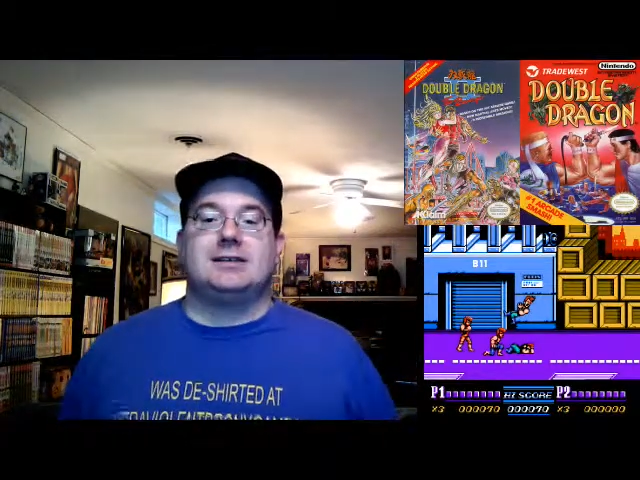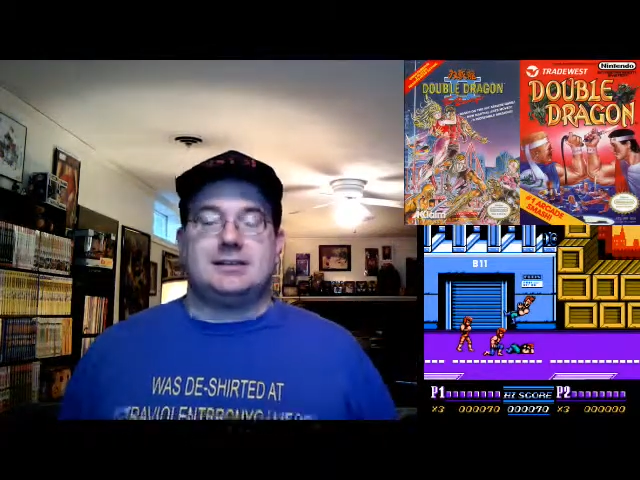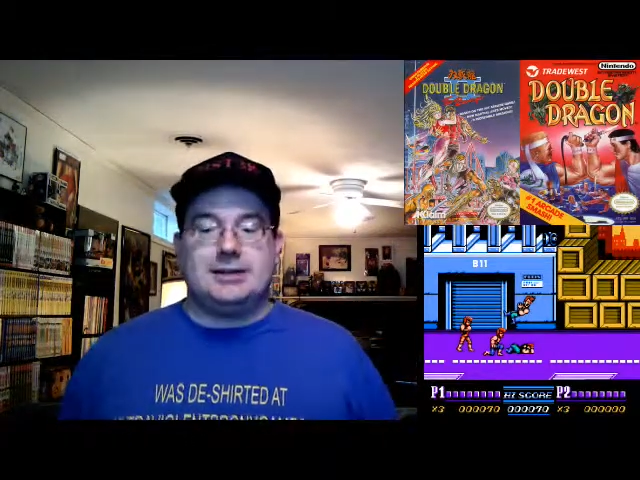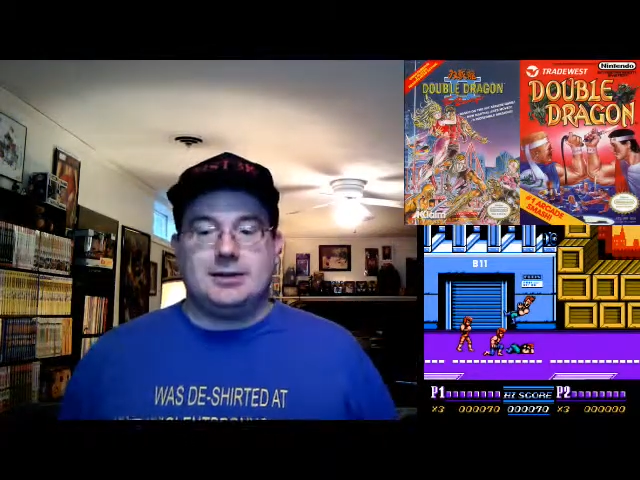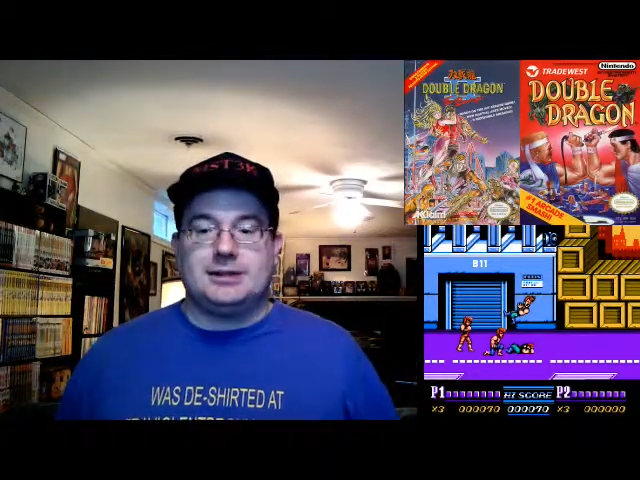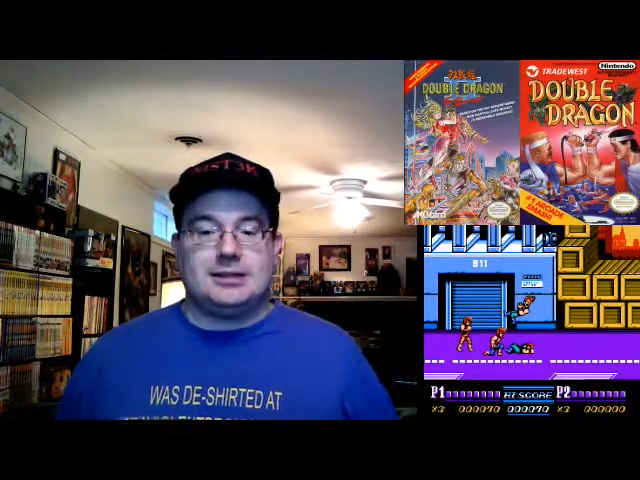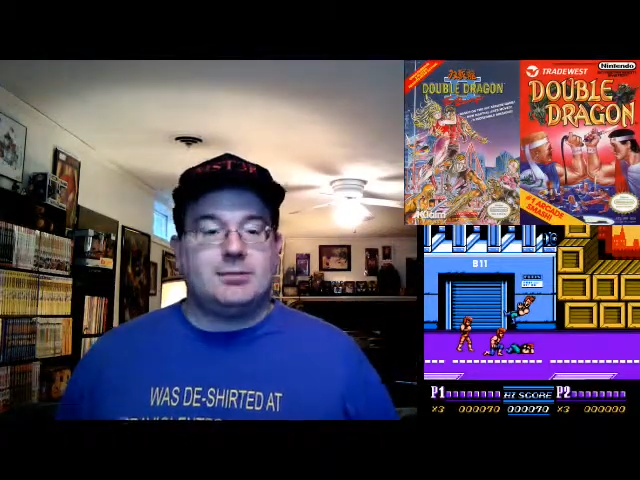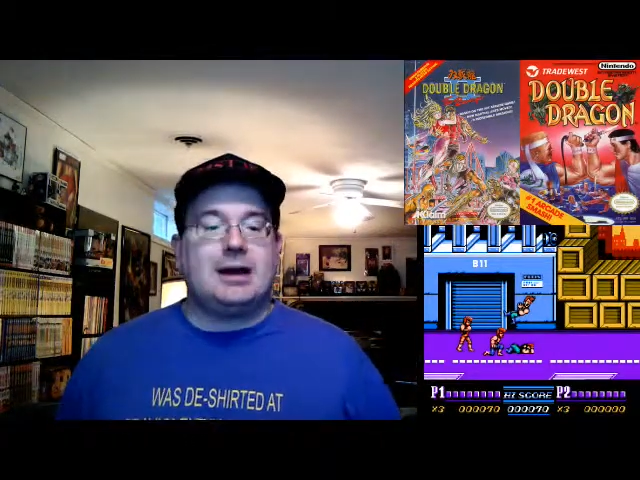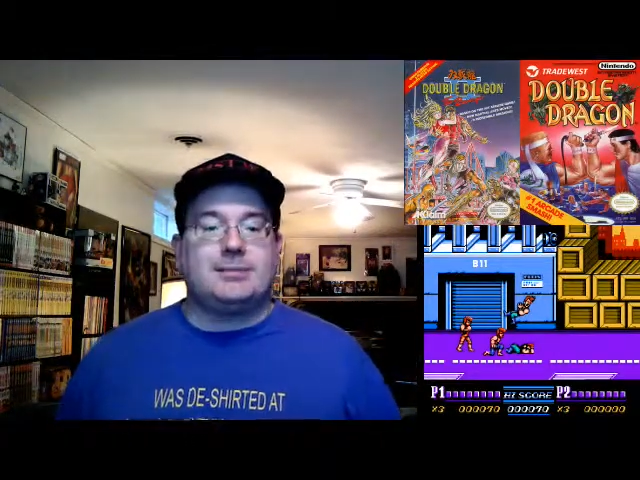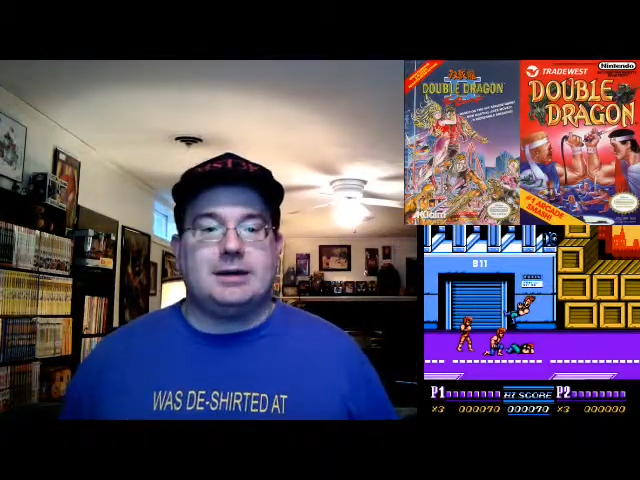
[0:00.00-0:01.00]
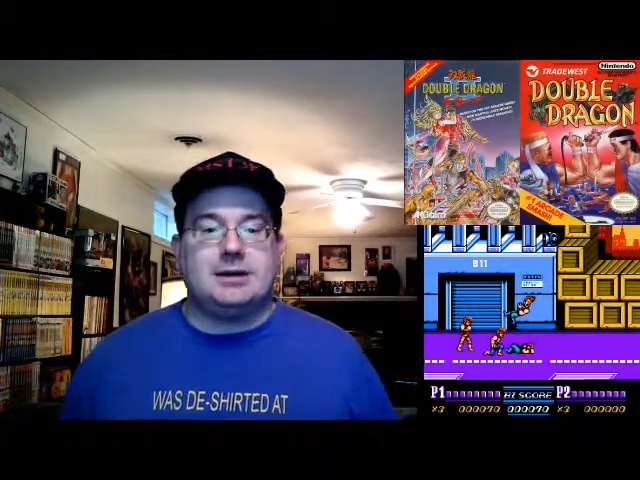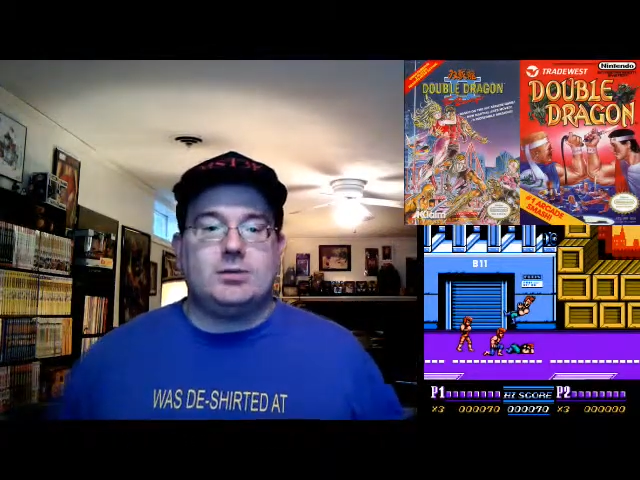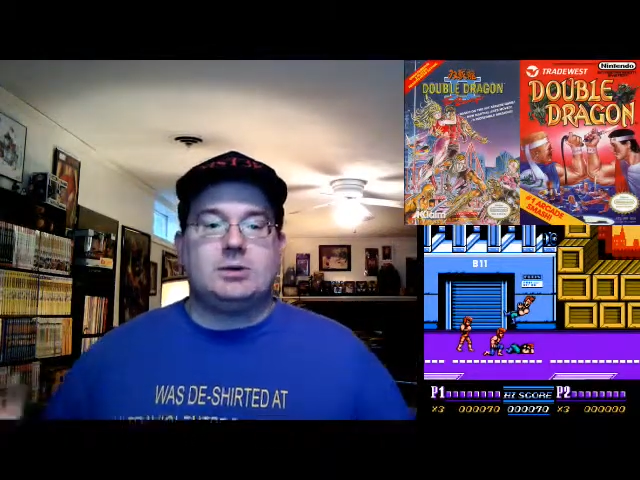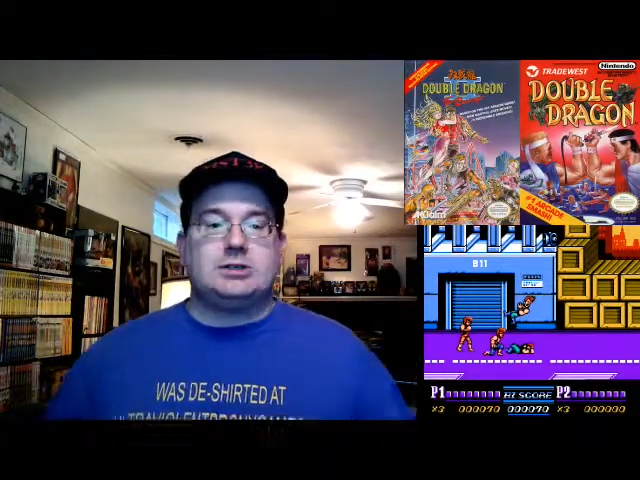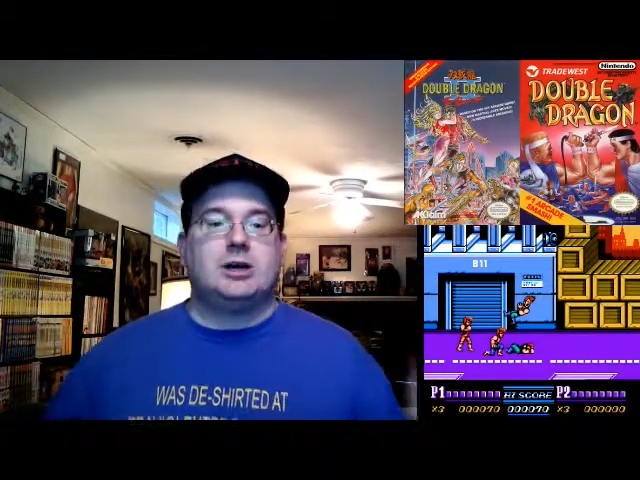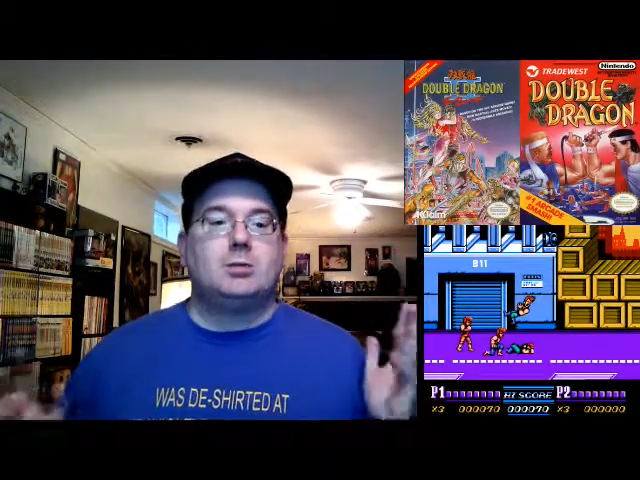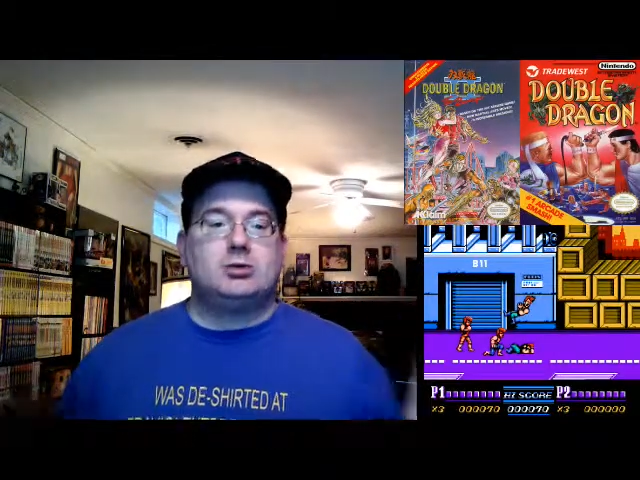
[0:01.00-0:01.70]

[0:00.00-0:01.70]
series, in my opinion, was Double